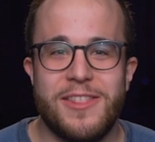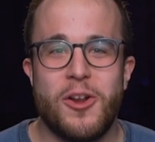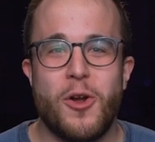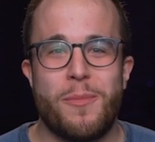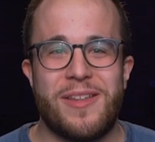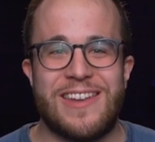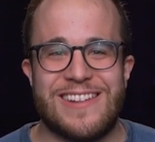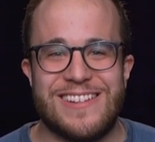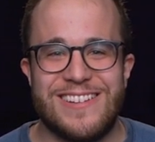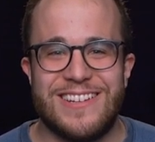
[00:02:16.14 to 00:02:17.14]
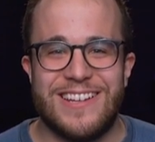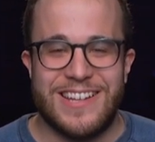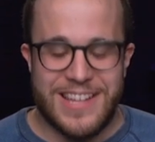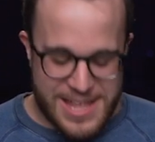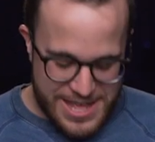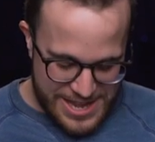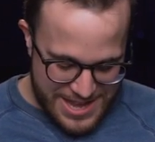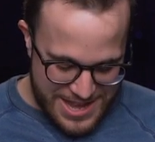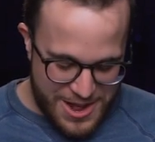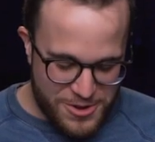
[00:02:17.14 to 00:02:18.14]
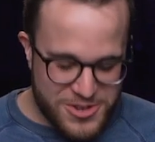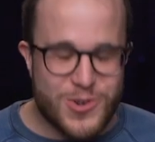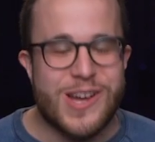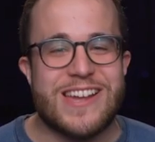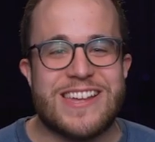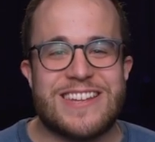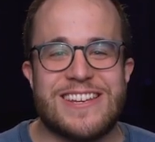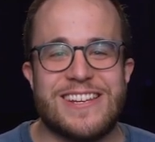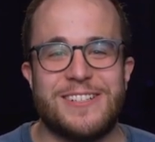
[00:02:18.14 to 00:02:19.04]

They're open. Now to try it.